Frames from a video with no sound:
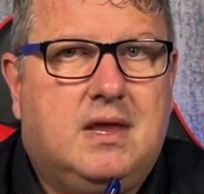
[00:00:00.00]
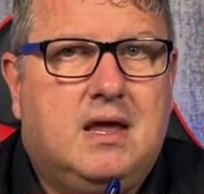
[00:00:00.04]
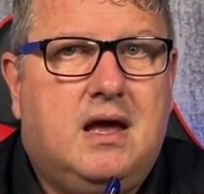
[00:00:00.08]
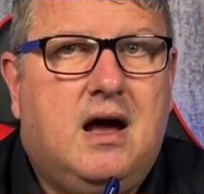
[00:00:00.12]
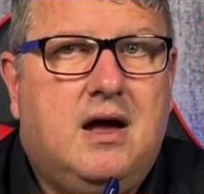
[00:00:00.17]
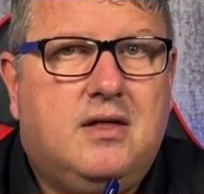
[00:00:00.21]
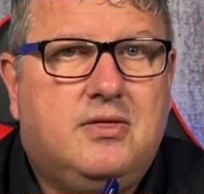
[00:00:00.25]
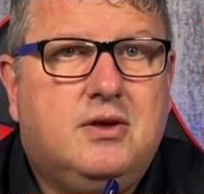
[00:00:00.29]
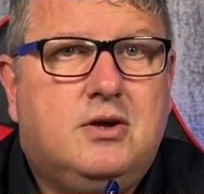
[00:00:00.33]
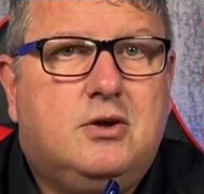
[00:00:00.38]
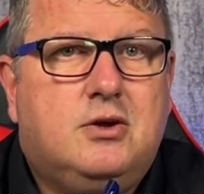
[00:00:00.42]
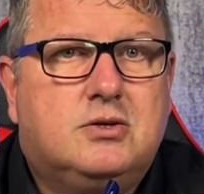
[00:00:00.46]

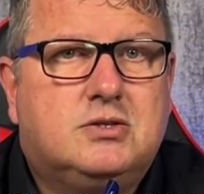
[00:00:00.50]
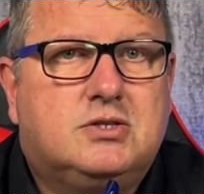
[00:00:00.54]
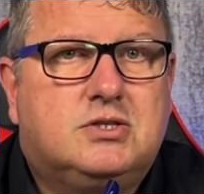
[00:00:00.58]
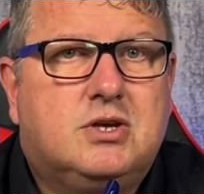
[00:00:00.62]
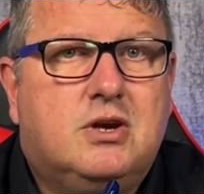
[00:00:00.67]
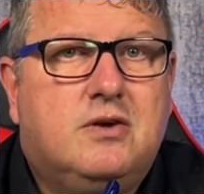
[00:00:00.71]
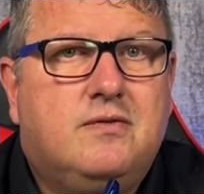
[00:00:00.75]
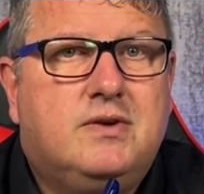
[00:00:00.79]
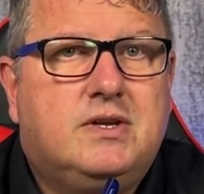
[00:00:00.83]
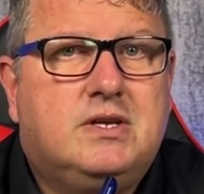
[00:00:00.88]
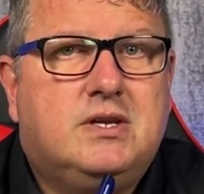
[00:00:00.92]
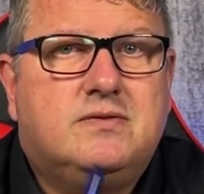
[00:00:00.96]
Are the
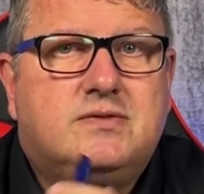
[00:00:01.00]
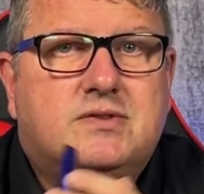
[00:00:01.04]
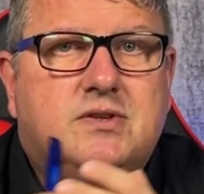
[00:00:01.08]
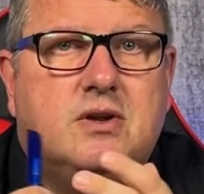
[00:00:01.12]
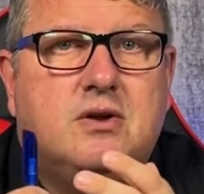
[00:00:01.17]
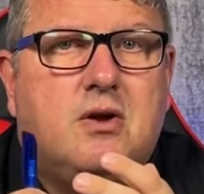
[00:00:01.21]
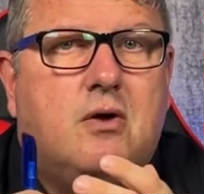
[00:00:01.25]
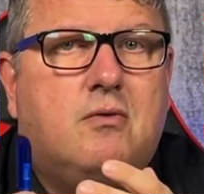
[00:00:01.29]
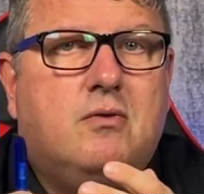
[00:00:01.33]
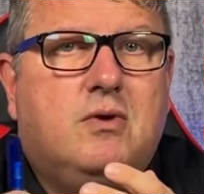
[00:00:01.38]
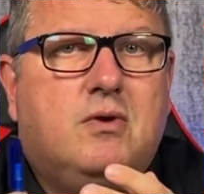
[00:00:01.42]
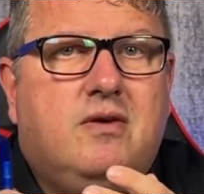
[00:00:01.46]
Conservatives
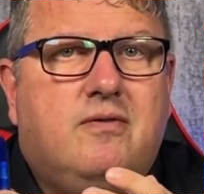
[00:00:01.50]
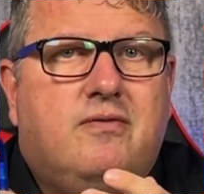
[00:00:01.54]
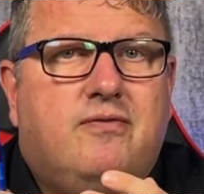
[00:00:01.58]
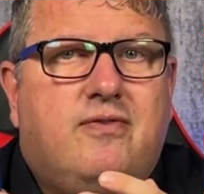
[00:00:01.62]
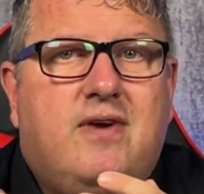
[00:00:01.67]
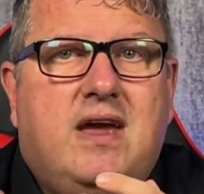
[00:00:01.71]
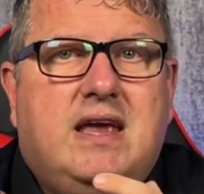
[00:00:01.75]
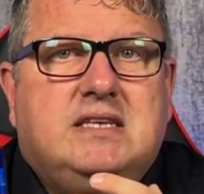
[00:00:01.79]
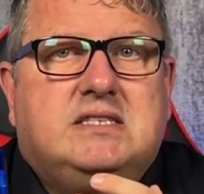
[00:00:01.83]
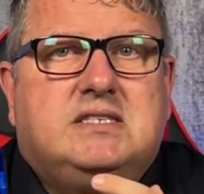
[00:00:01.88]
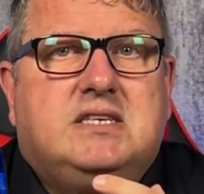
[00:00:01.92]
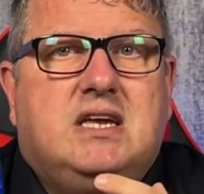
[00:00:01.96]
not only
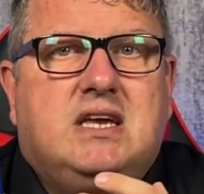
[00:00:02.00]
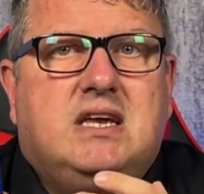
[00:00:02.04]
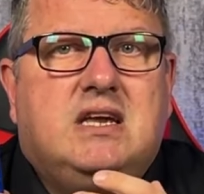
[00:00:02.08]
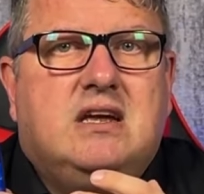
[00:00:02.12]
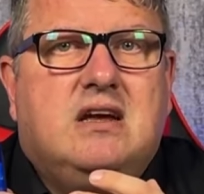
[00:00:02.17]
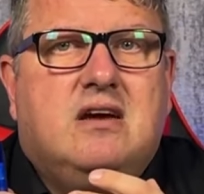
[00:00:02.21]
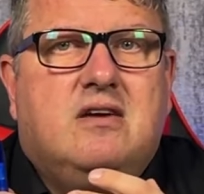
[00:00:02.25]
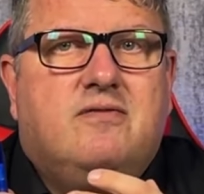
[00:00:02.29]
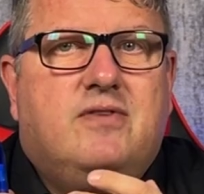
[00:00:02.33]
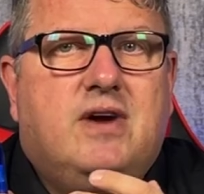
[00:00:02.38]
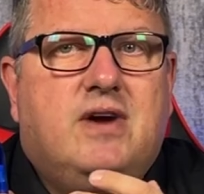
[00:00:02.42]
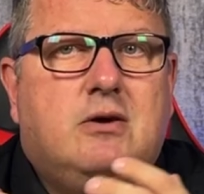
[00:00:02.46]
facing
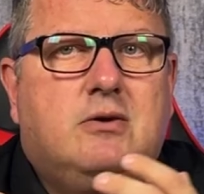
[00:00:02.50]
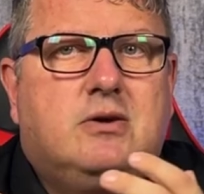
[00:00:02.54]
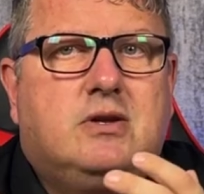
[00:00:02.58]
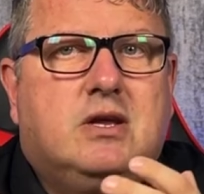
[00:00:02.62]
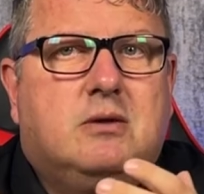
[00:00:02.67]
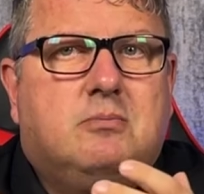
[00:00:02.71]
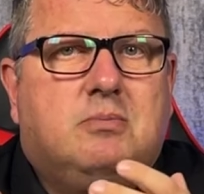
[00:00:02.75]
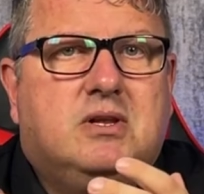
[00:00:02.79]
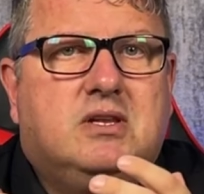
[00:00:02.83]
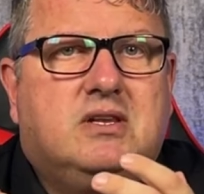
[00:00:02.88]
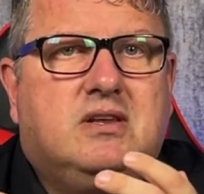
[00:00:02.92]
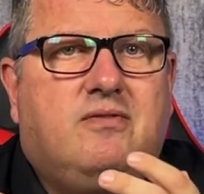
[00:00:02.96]
a
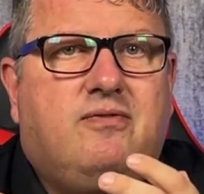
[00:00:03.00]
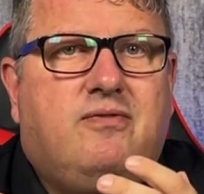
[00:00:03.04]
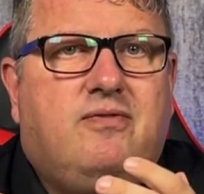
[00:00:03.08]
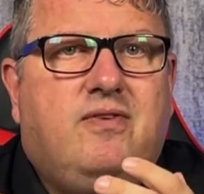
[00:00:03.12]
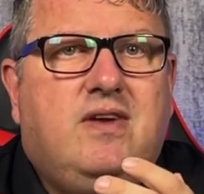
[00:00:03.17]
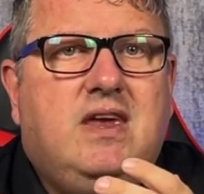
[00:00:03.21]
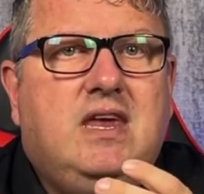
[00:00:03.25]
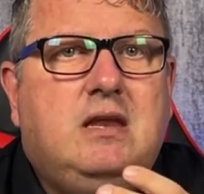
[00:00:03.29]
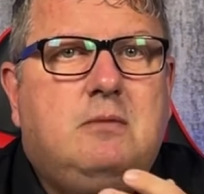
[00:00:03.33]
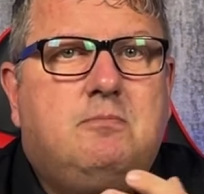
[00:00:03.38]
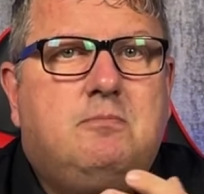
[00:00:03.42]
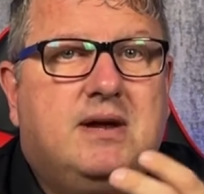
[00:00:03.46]
veritable
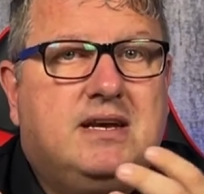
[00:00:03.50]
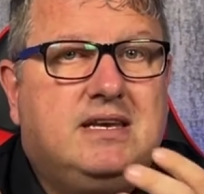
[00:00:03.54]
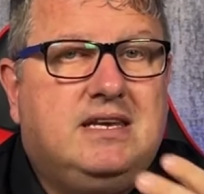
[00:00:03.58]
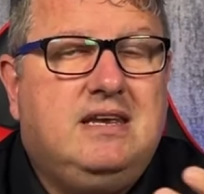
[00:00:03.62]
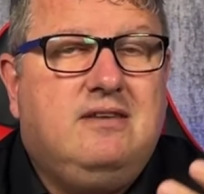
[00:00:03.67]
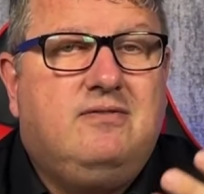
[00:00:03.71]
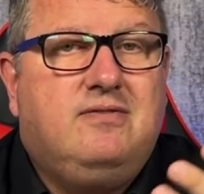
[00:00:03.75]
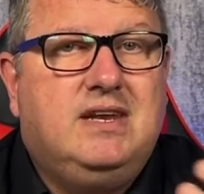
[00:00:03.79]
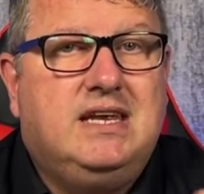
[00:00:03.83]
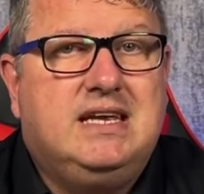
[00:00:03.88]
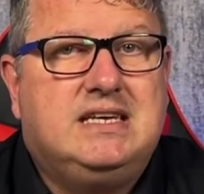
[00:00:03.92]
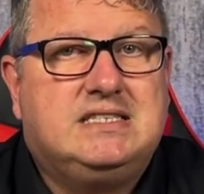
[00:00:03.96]
defeat, but
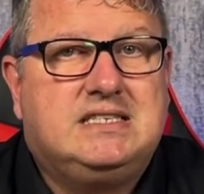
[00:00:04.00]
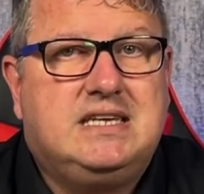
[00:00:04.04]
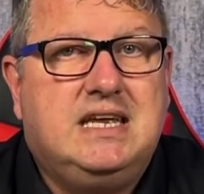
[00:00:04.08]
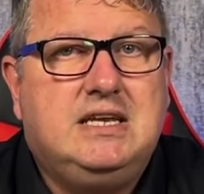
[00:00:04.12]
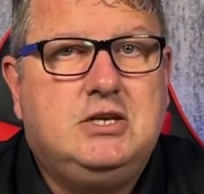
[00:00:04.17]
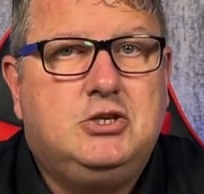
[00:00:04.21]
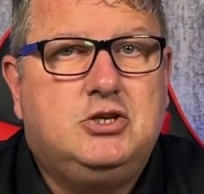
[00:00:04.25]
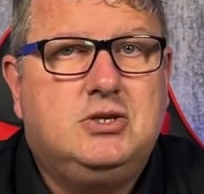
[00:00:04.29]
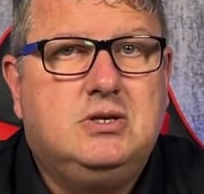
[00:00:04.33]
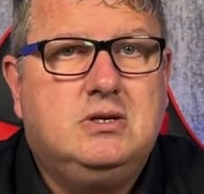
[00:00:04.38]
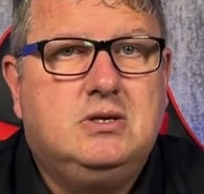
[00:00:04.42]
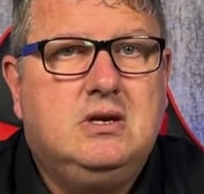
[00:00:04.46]
even
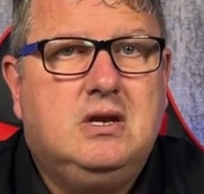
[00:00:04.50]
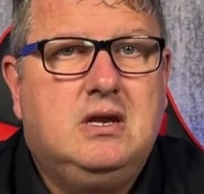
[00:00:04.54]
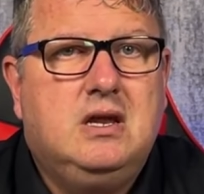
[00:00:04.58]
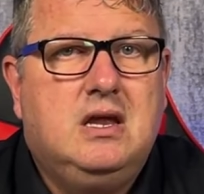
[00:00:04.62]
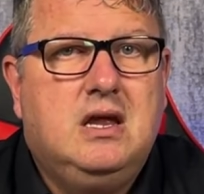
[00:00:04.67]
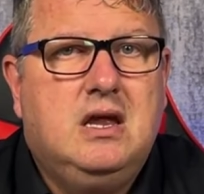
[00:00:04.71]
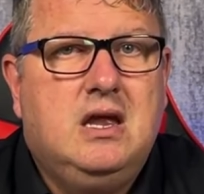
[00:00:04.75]
extinction?